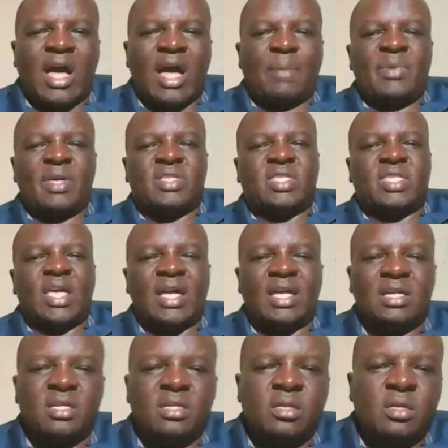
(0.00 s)
a mixture
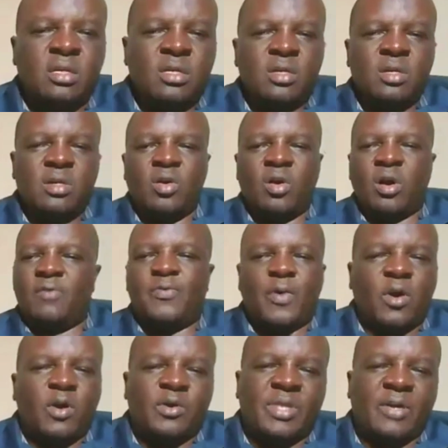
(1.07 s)
of
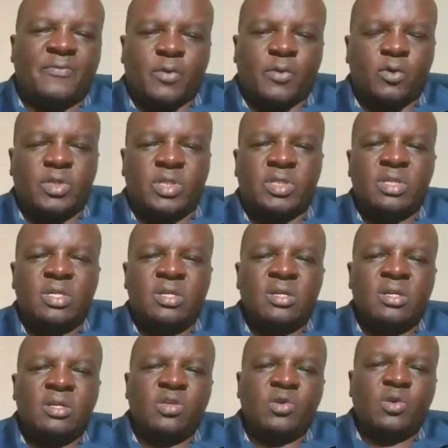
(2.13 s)
all the fruits
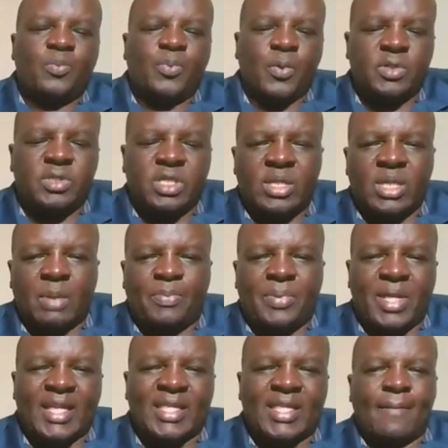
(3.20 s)
you put in the
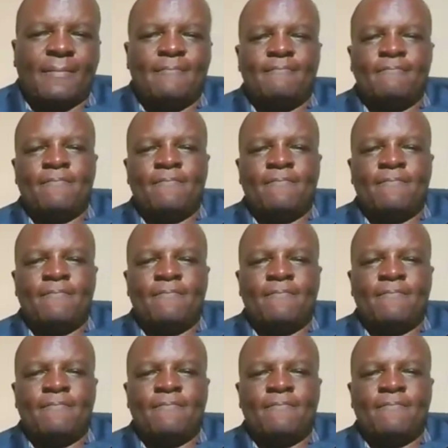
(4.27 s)
blender.